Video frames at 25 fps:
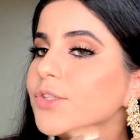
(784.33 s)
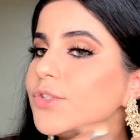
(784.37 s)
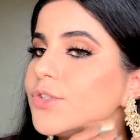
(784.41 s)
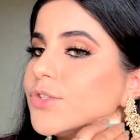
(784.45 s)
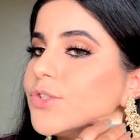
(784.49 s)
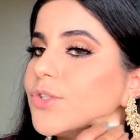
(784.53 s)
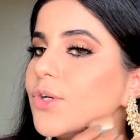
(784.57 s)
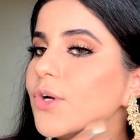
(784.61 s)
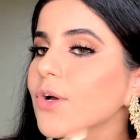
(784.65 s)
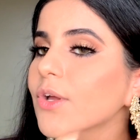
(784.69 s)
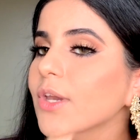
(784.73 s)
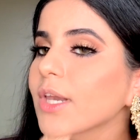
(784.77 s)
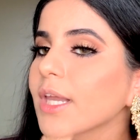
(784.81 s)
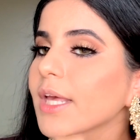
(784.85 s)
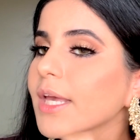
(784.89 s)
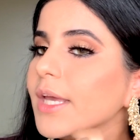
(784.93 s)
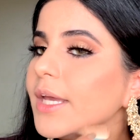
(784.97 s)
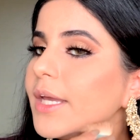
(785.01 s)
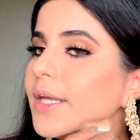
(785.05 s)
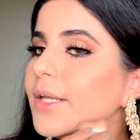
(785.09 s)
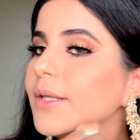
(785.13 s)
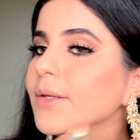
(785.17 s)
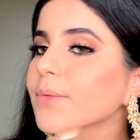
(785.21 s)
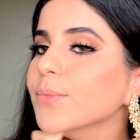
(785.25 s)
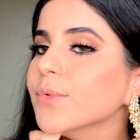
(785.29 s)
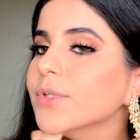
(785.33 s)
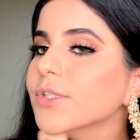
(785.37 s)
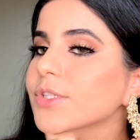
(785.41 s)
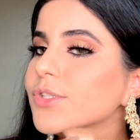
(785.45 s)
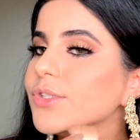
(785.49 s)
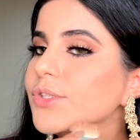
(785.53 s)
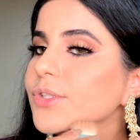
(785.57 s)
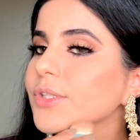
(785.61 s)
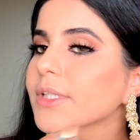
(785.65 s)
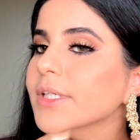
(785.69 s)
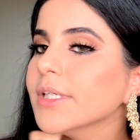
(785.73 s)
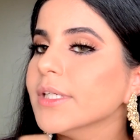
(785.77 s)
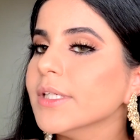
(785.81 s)
jawline,
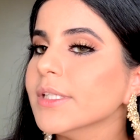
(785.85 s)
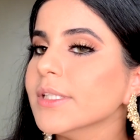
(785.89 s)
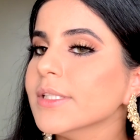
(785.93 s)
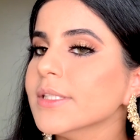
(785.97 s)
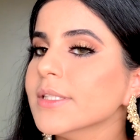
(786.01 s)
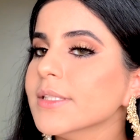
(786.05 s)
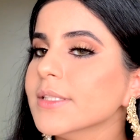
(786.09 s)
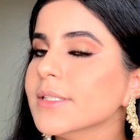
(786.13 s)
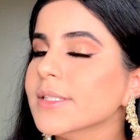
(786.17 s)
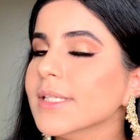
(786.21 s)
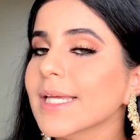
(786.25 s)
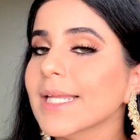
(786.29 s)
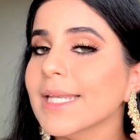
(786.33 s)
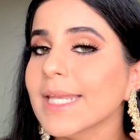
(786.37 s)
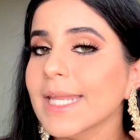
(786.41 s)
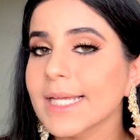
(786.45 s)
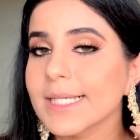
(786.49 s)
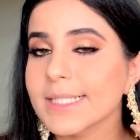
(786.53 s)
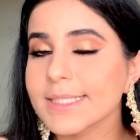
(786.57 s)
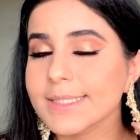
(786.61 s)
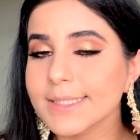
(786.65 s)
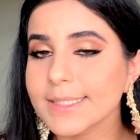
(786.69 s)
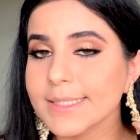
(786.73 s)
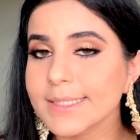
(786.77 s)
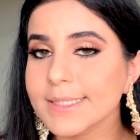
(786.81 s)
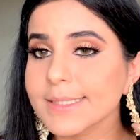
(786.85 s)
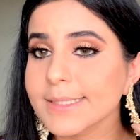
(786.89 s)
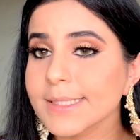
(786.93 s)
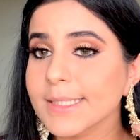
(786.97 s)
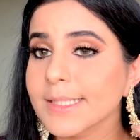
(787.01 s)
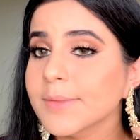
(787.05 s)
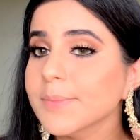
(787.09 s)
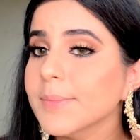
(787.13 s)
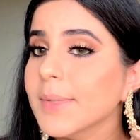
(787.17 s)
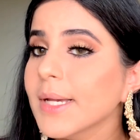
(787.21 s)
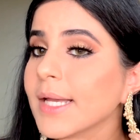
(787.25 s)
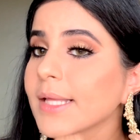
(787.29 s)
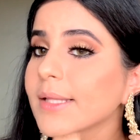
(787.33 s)
which is
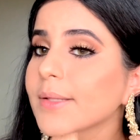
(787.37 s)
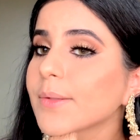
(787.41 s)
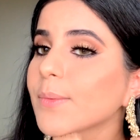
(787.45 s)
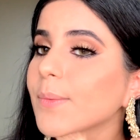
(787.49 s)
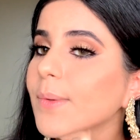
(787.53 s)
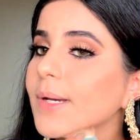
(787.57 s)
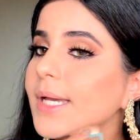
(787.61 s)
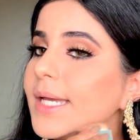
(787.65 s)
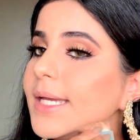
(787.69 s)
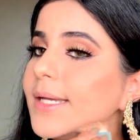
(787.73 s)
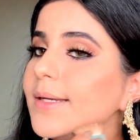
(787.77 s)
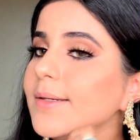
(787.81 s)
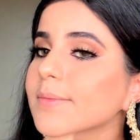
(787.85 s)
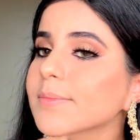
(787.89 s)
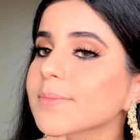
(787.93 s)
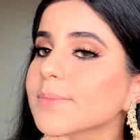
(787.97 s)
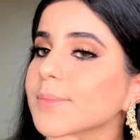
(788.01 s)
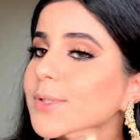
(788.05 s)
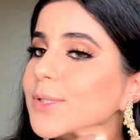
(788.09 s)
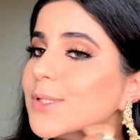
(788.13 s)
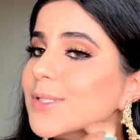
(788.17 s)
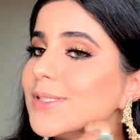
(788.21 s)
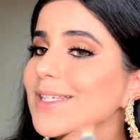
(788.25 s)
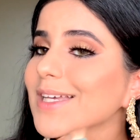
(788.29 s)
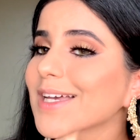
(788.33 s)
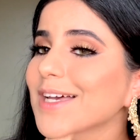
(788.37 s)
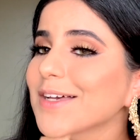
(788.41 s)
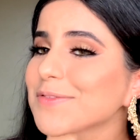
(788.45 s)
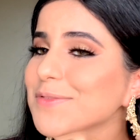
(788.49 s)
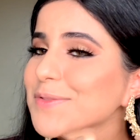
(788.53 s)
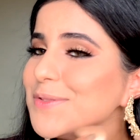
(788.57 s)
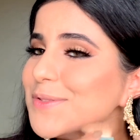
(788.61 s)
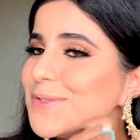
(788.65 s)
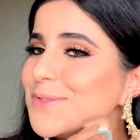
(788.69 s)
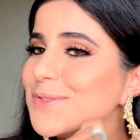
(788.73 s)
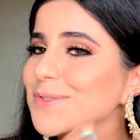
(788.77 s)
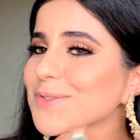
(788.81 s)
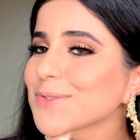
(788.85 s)
inexistent, by the way, because I have
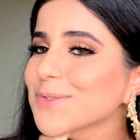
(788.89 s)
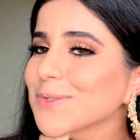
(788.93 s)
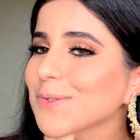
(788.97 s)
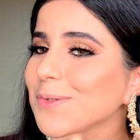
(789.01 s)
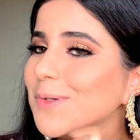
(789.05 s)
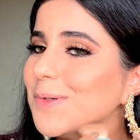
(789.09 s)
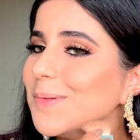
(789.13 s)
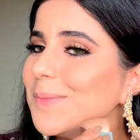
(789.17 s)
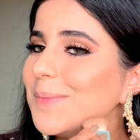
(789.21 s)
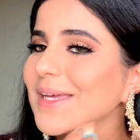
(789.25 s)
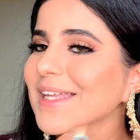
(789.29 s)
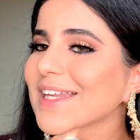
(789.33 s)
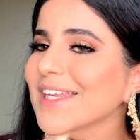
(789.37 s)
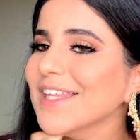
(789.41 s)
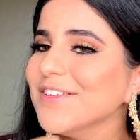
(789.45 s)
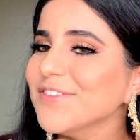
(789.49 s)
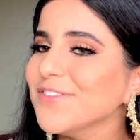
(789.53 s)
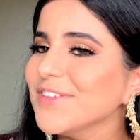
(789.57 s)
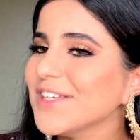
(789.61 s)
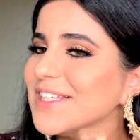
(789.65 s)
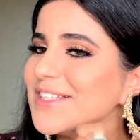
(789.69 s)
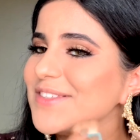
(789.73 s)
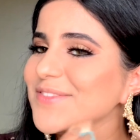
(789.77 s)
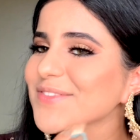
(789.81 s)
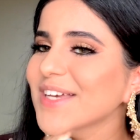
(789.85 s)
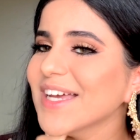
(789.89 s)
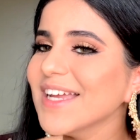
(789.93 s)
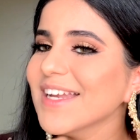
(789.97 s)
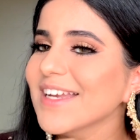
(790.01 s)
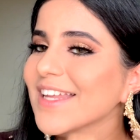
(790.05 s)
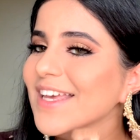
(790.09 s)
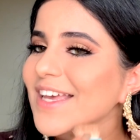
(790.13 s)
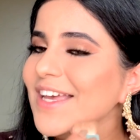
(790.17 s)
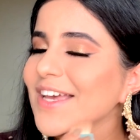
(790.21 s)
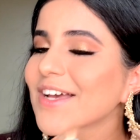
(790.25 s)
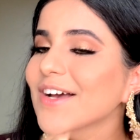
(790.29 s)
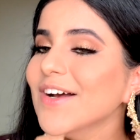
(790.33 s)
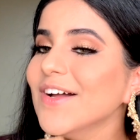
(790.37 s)
so many face
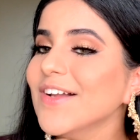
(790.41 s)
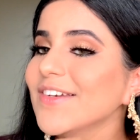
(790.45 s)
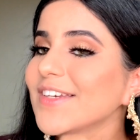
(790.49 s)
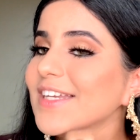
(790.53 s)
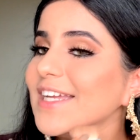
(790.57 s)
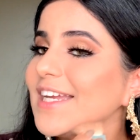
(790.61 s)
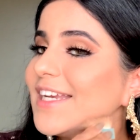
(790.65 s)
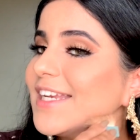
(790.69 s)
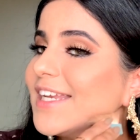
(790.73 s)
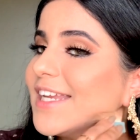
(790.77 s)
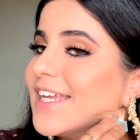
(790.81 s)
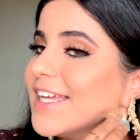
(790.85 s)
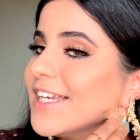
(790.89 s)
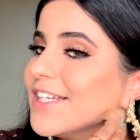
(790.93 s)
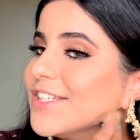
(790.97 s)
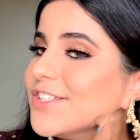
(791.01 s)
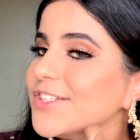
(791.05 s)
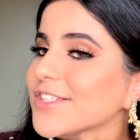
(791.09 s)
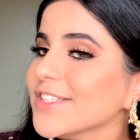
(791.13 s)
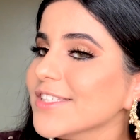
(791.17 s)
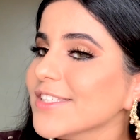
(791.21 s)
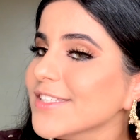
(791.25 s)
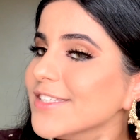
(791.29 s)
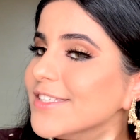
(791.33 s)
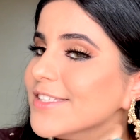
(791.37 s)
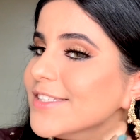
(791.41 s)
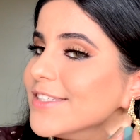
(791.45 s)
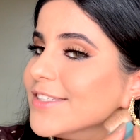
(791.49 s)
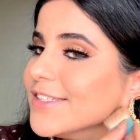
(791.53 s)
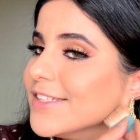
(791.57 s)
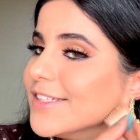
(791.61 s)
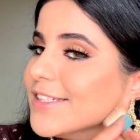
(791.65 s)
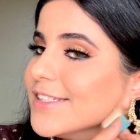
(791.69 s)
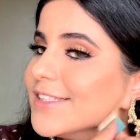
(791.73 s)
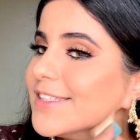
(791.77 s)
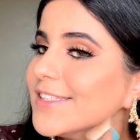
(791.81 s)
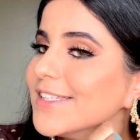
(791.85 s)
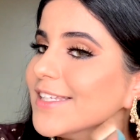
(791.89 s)
pads. Right, it just
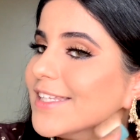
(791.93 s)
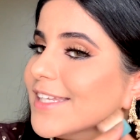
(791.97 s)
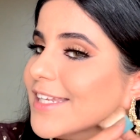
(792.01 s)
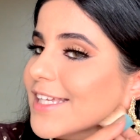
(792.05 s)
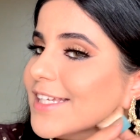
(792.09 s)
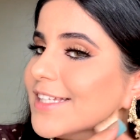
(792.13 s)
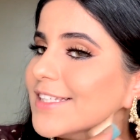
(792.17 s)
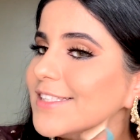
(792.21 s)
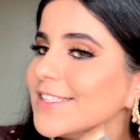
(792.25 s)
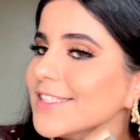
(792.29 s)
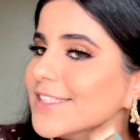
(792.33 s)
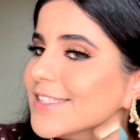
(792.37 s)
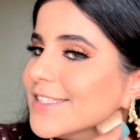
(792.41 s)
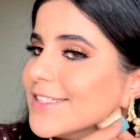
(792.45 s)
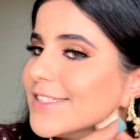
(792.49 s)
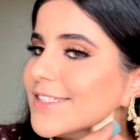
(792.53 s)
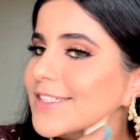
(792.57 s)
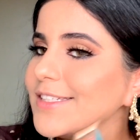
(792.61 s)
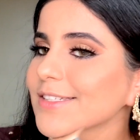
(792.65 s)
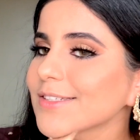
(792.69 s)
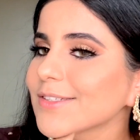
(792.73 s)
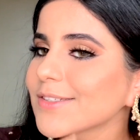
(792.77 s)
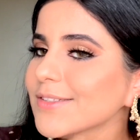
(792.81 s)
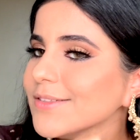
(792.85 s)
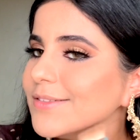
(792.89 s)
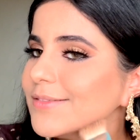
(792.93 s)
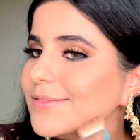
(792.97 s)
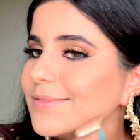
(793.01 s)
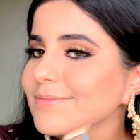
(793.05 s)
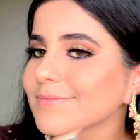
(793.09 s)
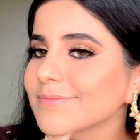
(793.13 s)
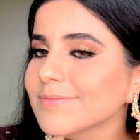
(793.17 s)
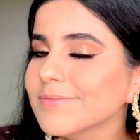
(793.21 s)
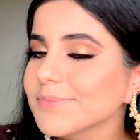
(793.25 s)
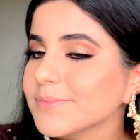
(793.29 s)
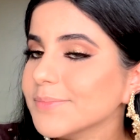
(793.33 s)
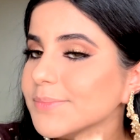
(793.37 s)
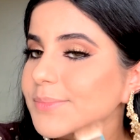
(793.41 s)
is inexistent,
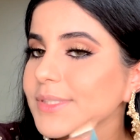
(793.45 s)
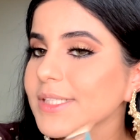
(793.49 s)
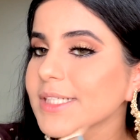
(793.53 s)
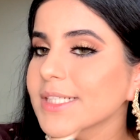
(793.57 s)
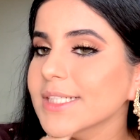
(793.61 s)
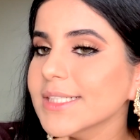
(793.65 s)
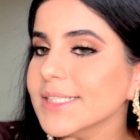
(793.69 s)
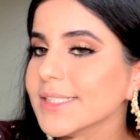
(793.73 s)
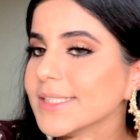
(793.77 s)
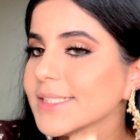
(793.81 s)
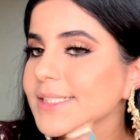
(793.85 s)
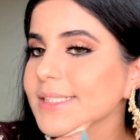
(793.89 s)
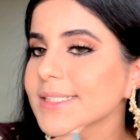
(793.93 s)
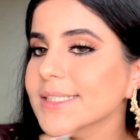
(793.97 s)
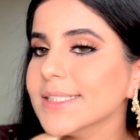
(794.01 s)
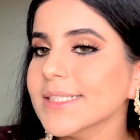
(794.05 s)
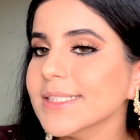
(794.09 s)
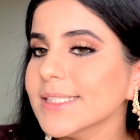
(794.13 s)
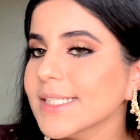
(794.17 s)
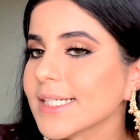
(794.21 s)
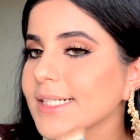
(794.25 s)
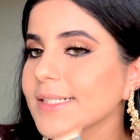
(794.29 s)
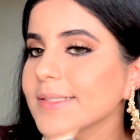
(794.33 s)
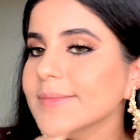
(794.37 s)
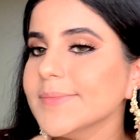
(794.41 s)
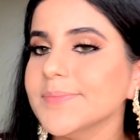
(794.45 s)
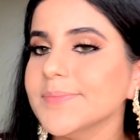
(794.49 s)
but yeah,